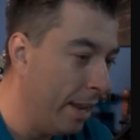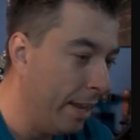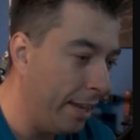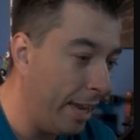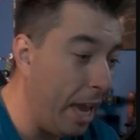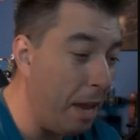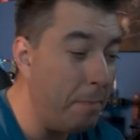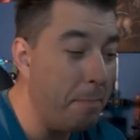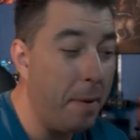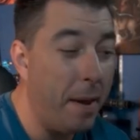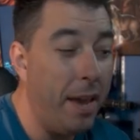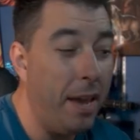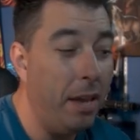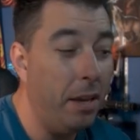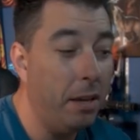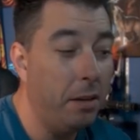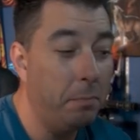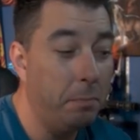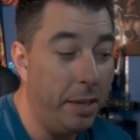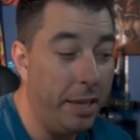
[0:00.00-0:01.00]
Gameplay
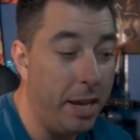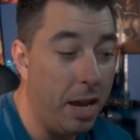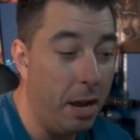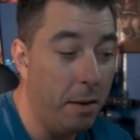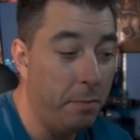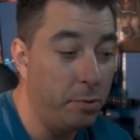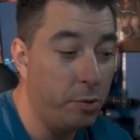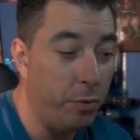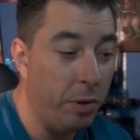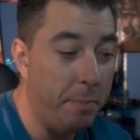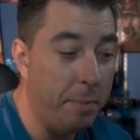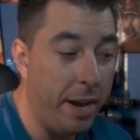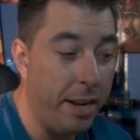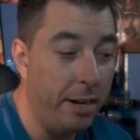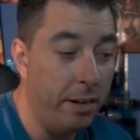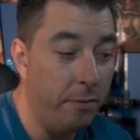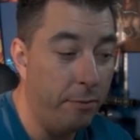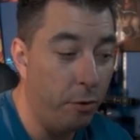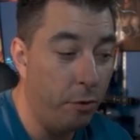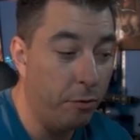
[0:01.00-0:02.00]
becomes
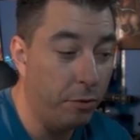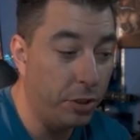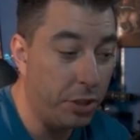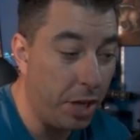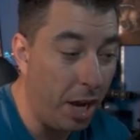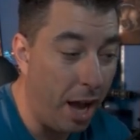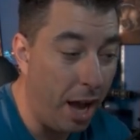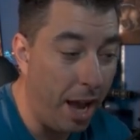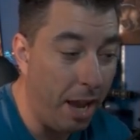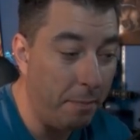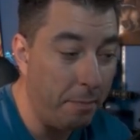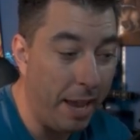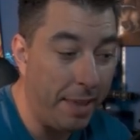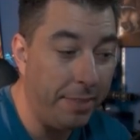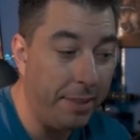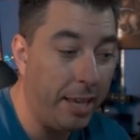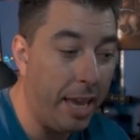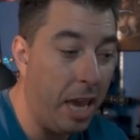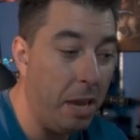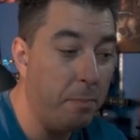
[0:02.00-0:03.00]
repetitive over time and
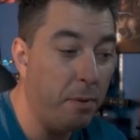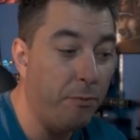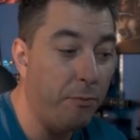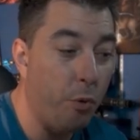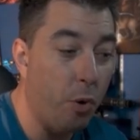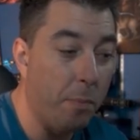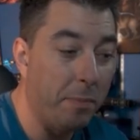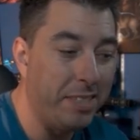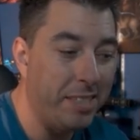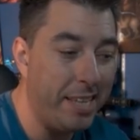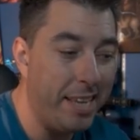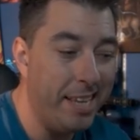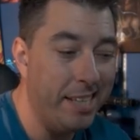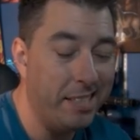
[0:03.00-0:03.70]
the game performance is